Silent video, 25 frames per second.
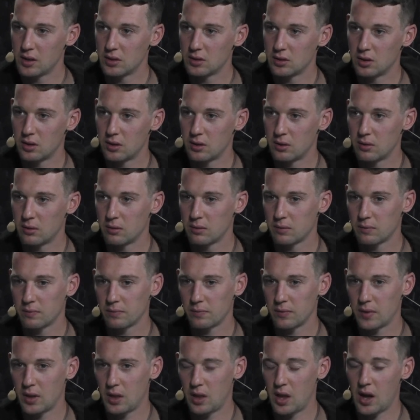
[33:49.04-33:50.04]
So
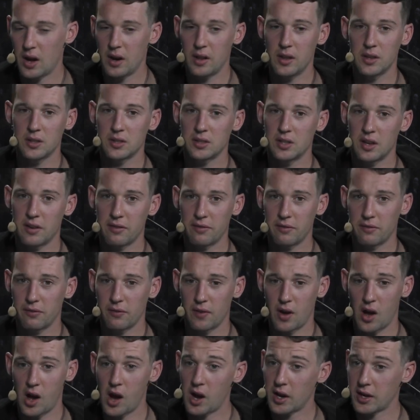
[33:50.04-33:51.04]
a lot of the stuff
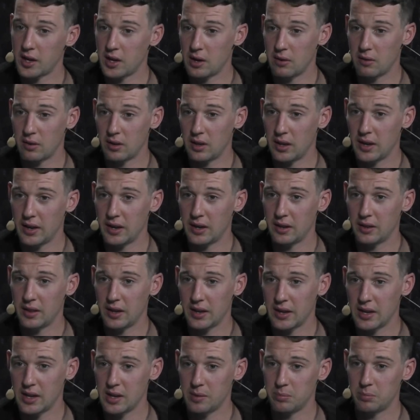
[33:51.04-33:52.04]
hockey related,
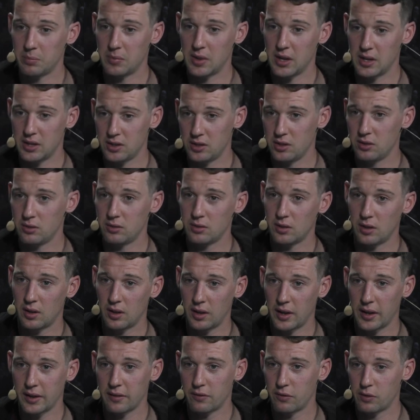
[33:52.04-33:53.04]
they use a
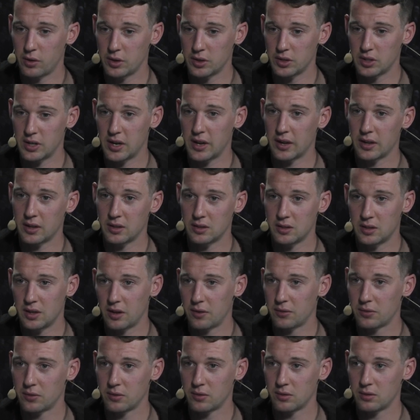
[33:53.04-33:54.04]
lot like forecheck and
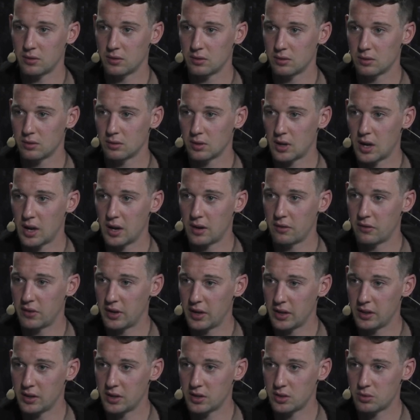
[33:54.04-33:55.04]
stuff's kind of in
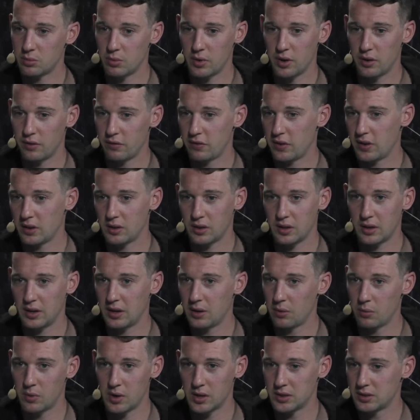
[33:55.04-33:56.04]
English. Where in Finland
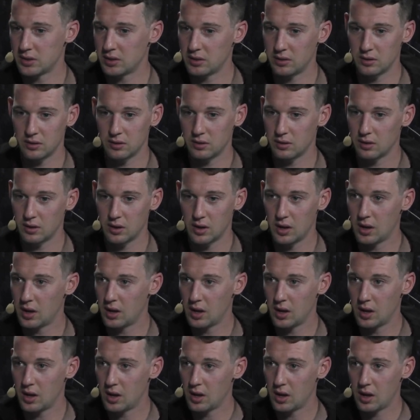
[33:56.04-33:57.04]
it wasn't
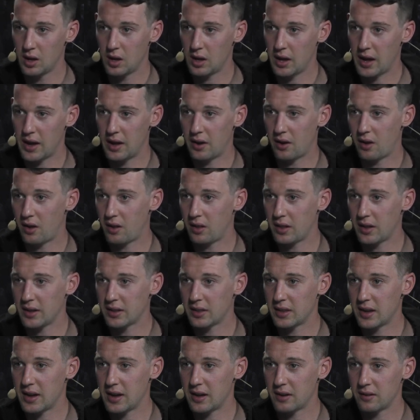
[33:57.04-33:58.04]
at all
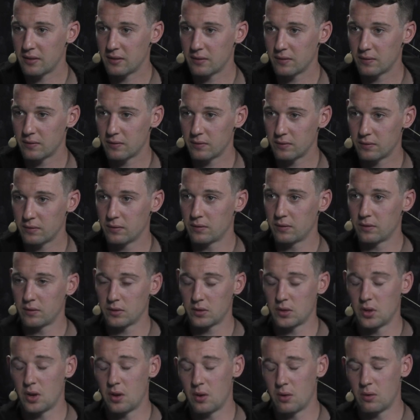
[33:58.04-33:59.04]
like that.
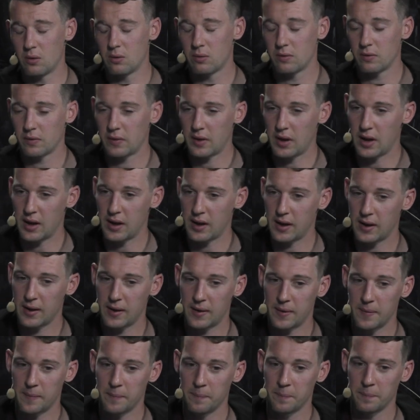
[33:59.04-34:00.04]
So,
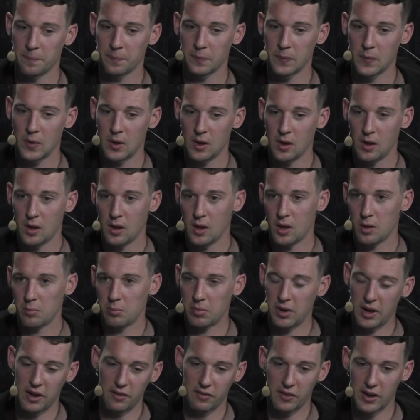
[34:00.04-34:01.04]
but
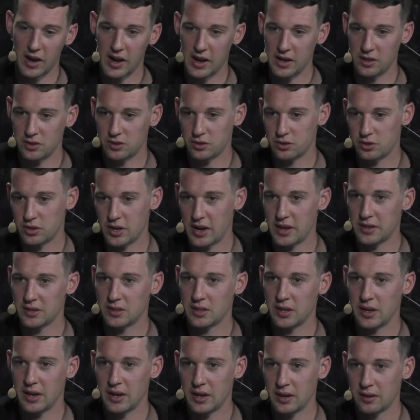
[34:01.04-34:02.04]
I have guys
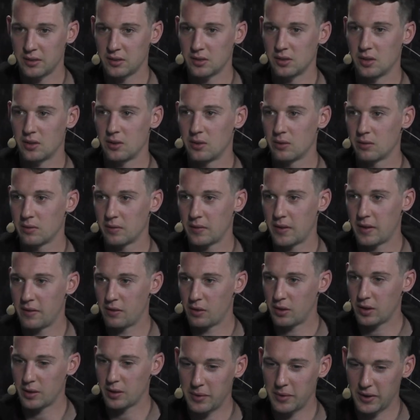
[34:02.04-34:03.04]
translating. So I've
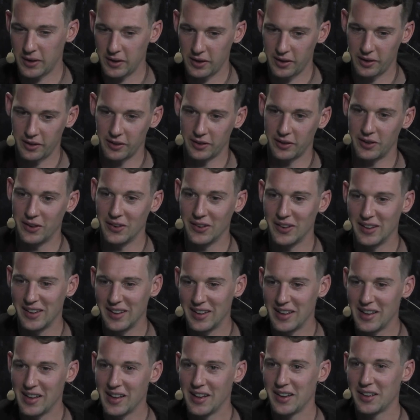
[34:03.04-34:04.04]
been here
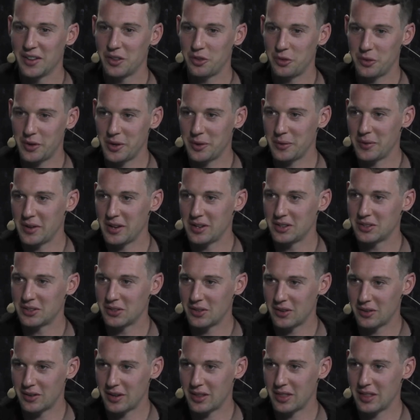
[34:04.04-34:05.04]
3 weeks.
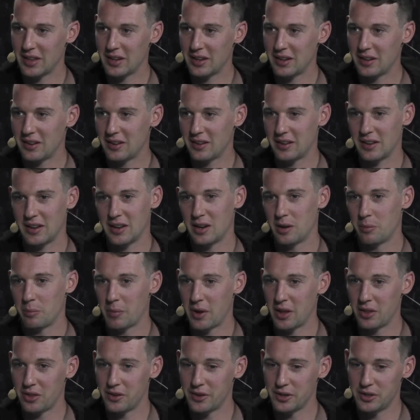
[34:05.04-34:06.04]
So I think in a
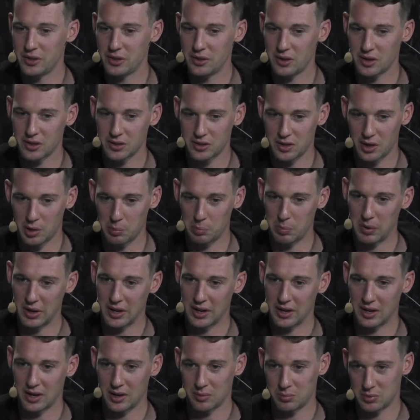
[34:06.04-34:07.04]
month or two I'll start
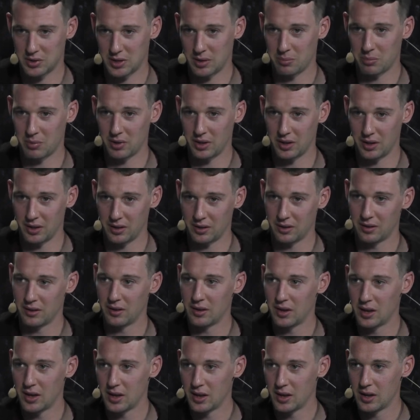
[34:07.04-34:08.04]
picking up some of the
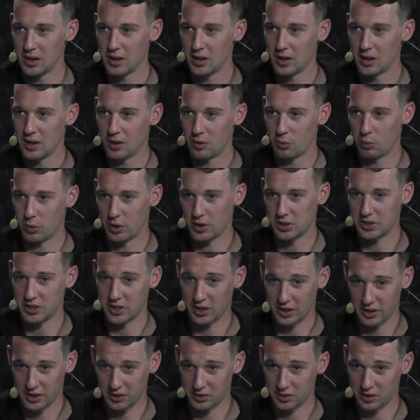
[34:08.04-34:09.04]
words that
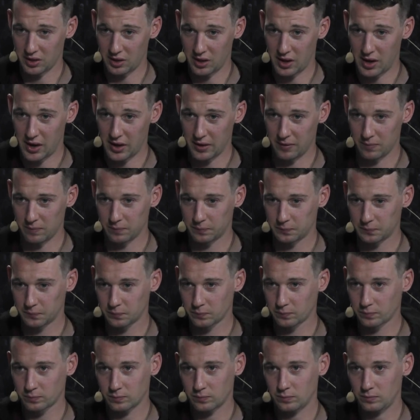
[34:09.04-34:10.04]
are used a lot,
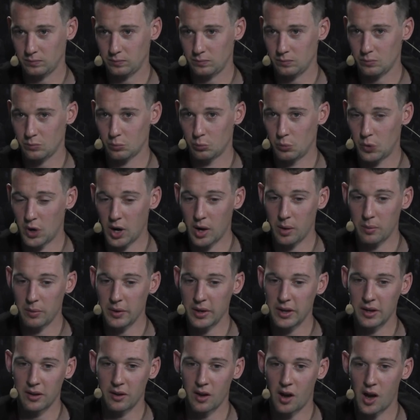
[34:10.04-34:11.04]

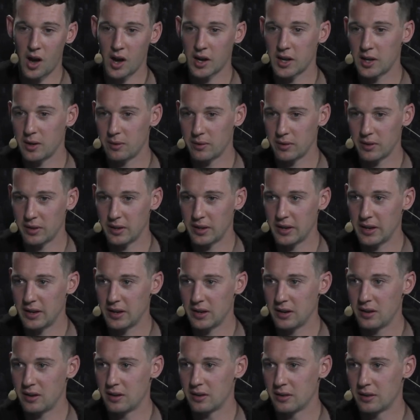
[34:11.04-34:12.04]
probably hockey
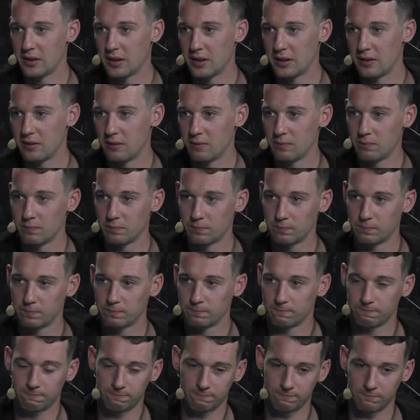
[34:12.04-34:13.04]
related, and then
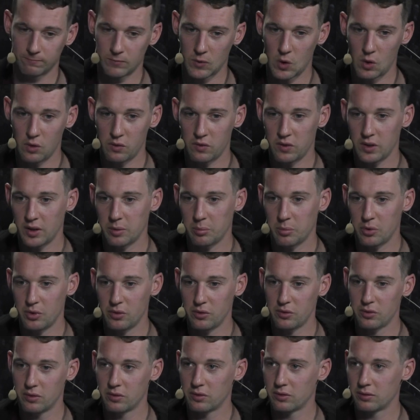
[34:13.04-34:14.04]
hopefully
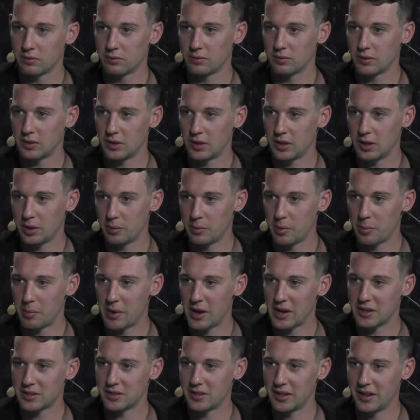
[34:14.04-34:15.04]
move a little bit
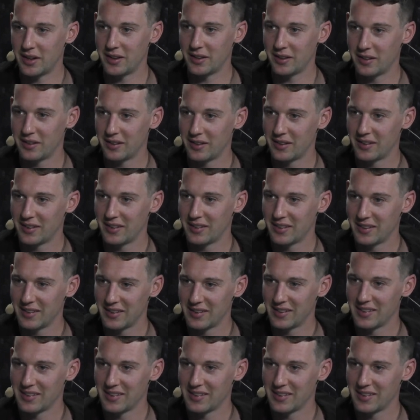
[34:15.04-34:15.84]
past that.